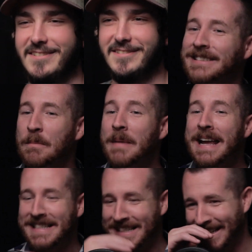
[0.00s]
It is
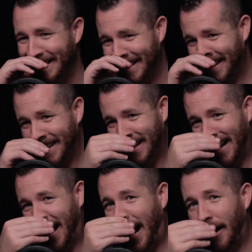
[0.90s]
amazing
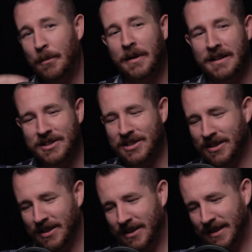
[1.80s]
how much
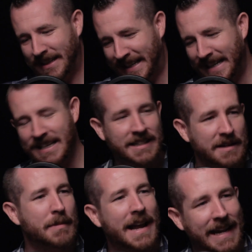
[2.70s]
heated
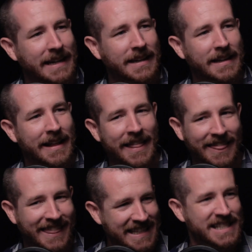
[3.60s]
debate
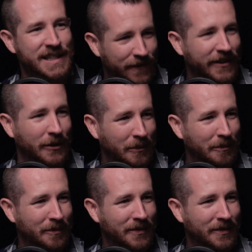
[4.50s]
this film